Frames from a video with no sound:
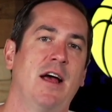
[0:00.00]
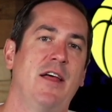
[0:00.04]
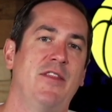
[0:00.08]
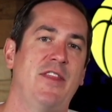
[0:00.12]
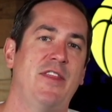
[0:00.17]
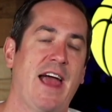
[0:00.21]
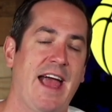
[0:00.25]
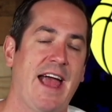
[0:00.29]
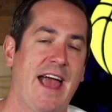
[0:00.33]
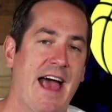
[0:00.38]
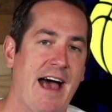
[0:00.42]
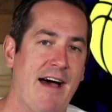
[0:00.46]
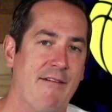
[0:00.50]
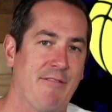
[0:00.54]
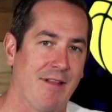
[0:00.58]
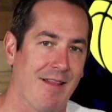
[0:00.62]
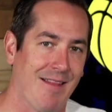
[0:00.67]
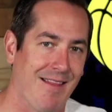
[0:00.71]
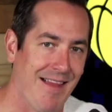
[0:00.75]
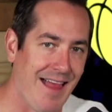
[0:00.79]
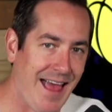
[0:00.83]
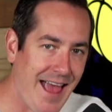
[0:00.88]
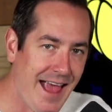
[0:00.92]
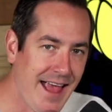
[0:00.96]
They have
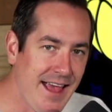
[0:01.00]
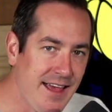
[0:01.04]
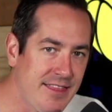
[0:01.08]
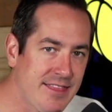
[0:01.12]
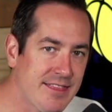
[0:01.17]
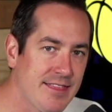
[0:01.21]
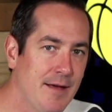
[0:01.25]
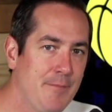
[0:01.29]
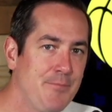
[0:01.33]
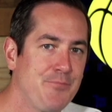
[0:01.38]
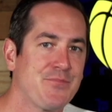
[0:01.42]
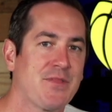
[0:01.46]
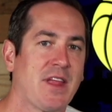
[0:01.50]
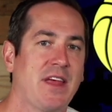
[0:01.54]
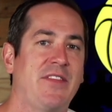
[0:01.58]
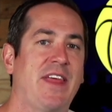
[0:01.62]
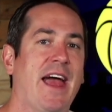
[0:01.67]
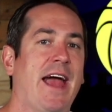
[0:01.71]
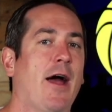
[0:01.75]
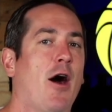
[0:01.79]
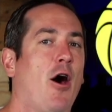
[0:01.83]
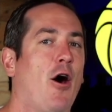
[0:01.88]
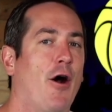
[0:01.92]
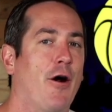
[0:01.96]
length.
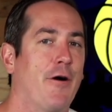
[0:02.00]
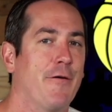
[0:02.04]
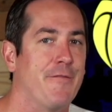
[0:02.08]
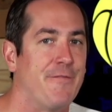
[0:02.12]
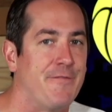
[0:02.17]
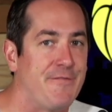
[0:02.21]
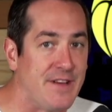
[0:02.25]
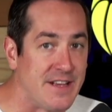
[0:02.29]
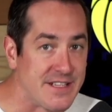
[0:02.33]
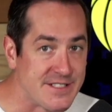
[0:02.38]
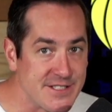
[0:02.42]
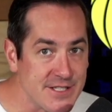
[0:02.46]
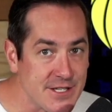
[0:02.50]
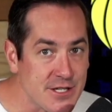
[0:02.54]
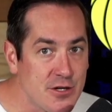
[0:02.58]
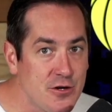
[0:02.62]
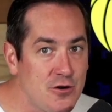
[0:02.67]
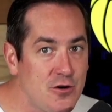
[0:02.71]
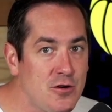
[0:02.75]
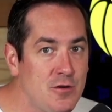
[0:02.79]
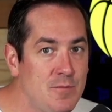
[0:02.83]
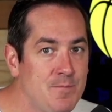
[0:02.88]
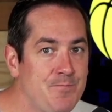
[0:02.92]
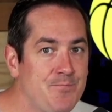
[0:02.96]
They are
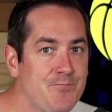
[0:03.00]
physical.